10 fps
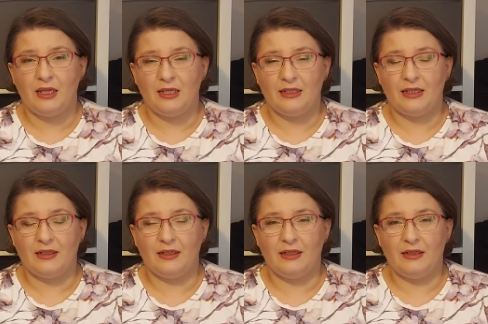and,
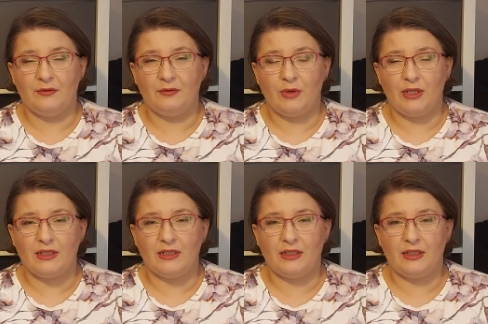and
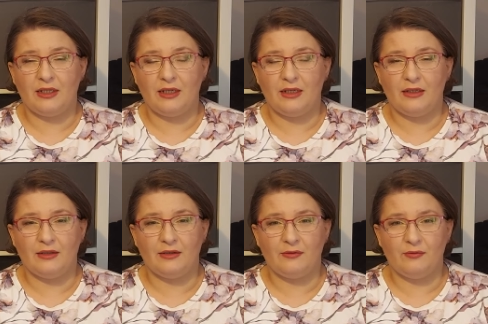Wednesday and
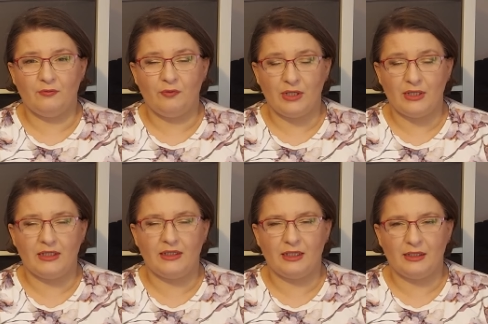
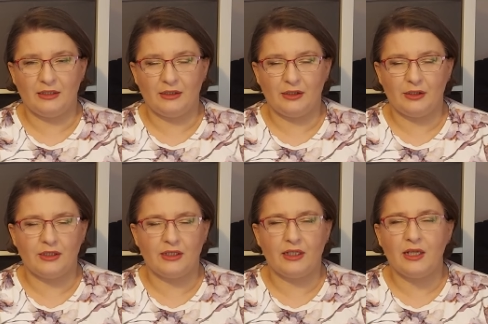Wednesday night and
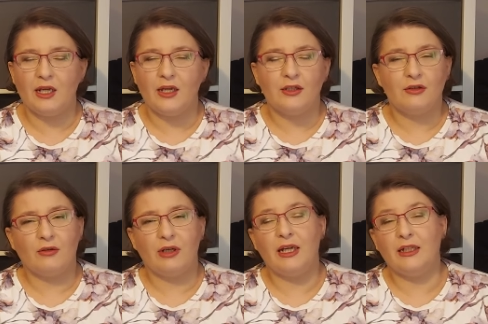Thursday. So
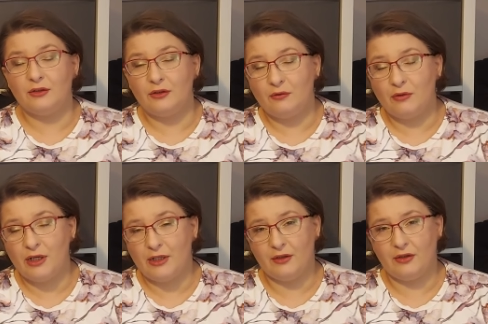I had no
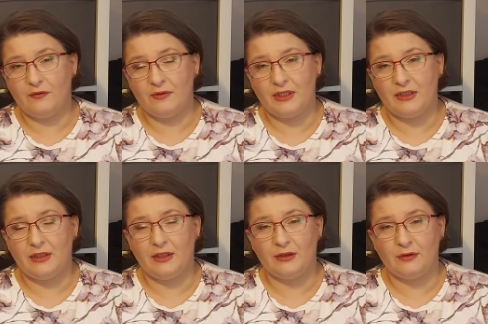heart of
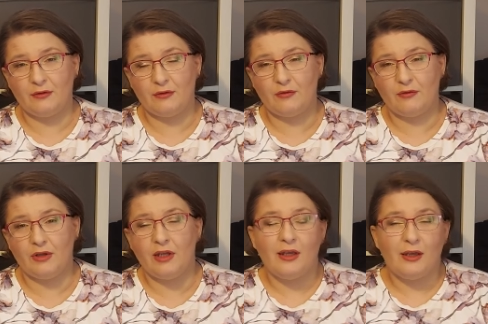sending her to school
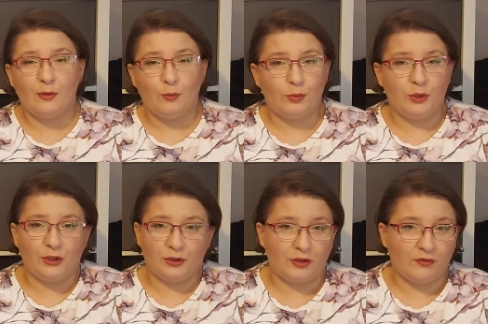
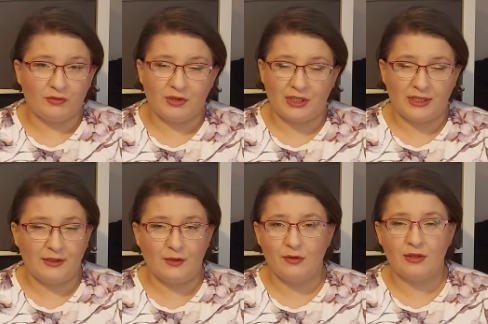because she was just
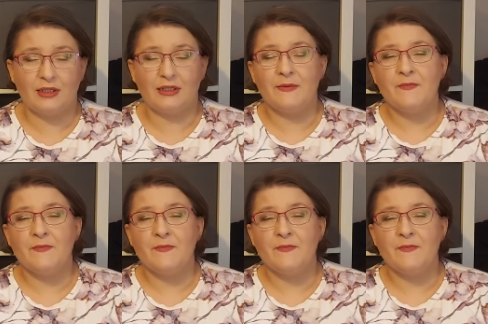exhausted.